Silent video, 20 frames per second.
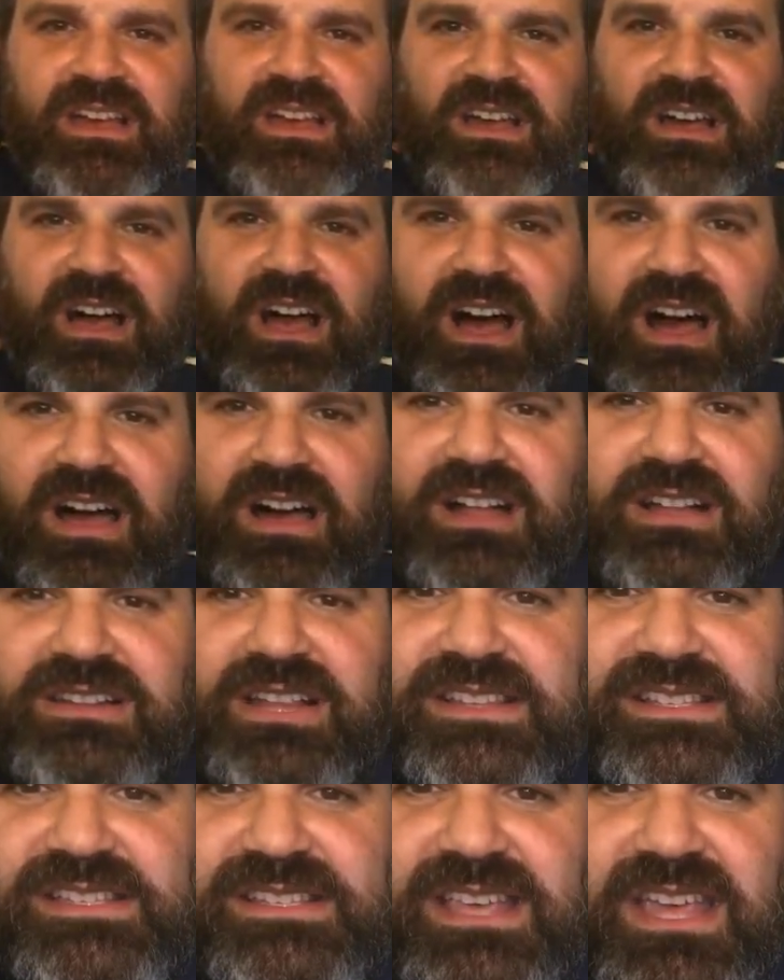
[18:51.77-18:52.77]
Uh,
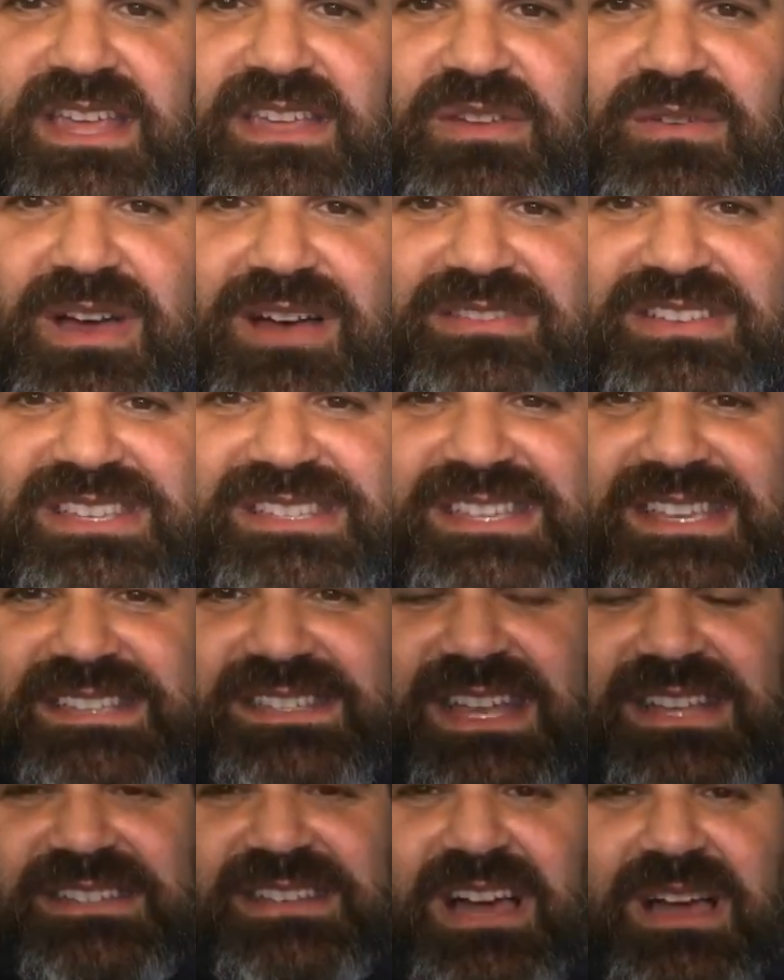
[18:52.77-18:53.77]
let's say you have a
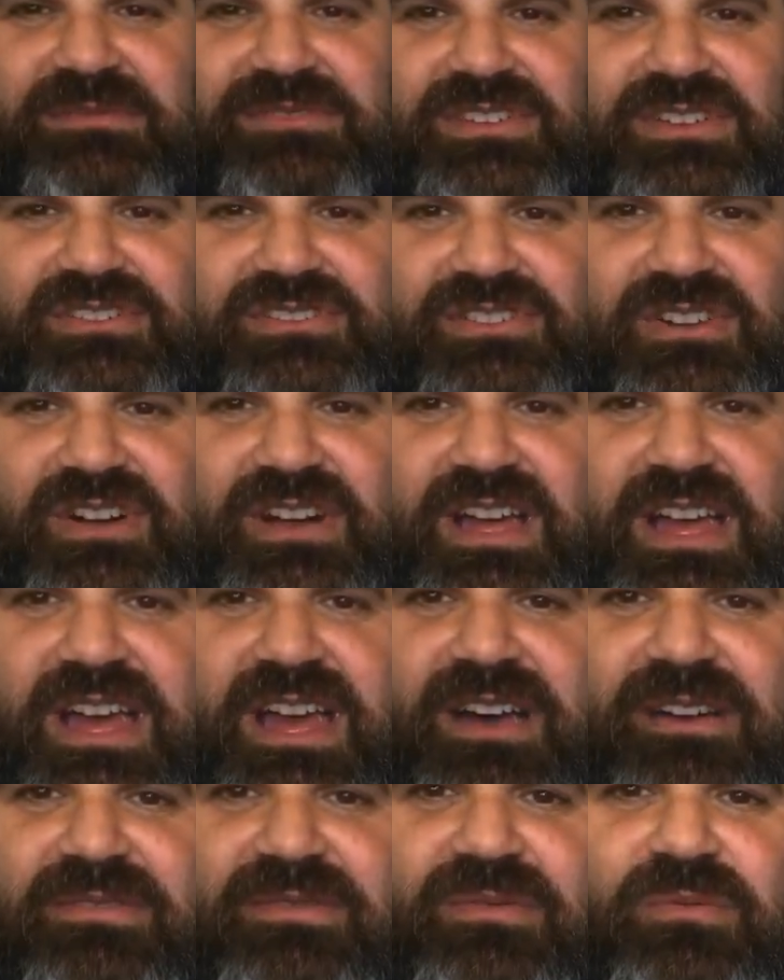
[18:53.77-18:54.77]
6-8 time signature
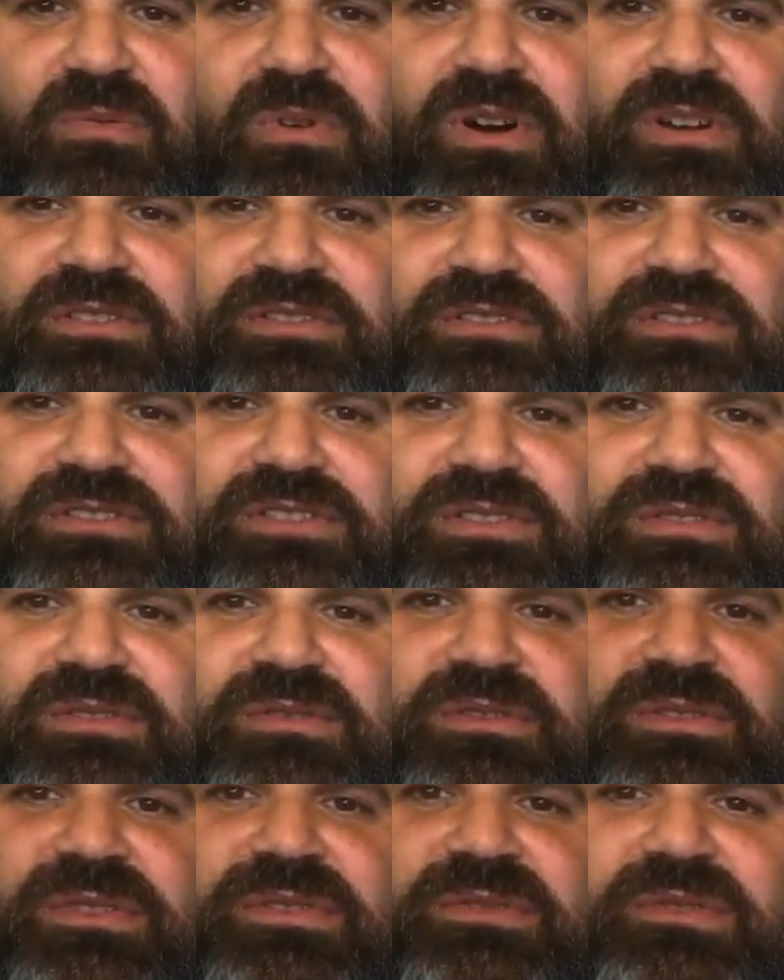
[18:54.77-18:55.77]
F. 1, 2,
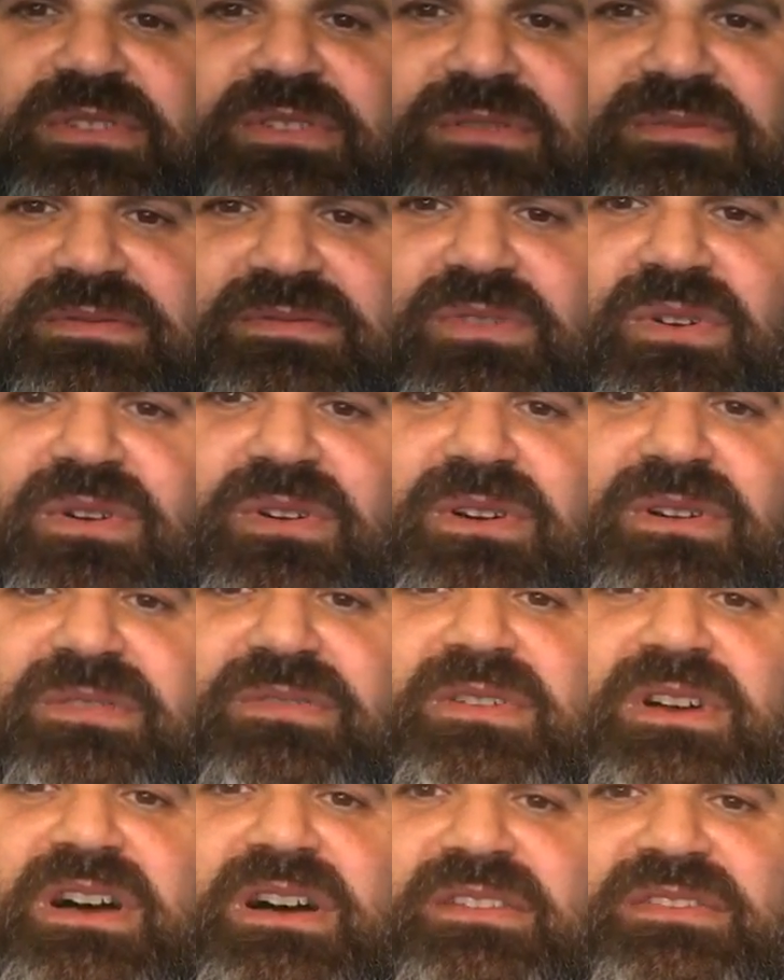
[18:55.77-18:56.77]
3, 4,
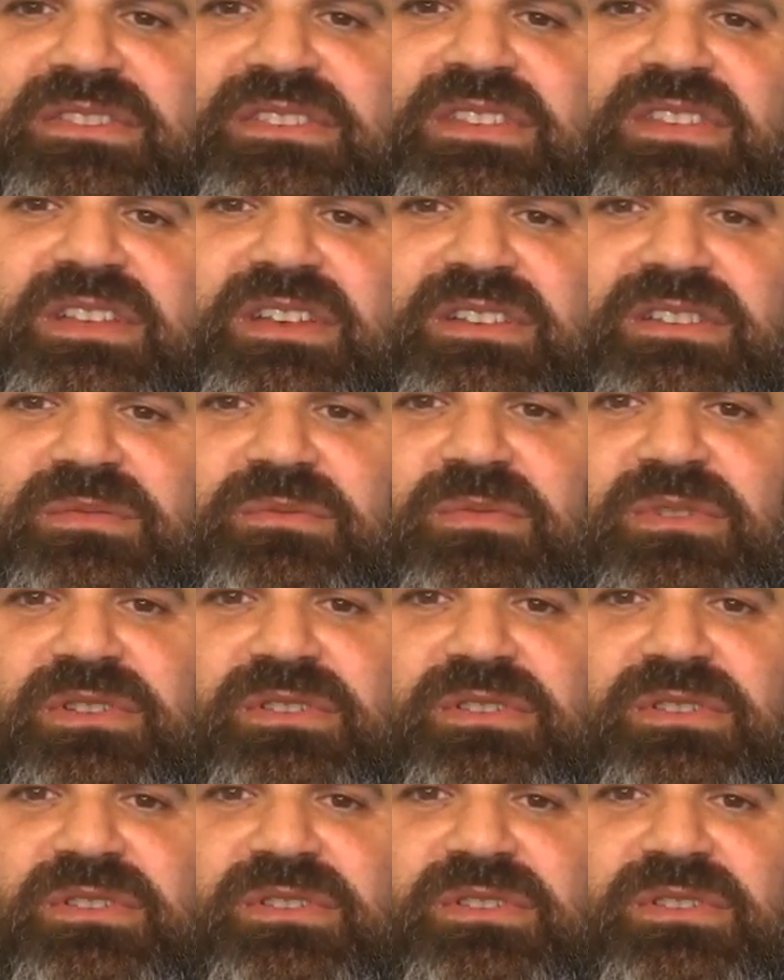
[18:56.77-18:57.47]
5, 6, 1, 2, 3, 4.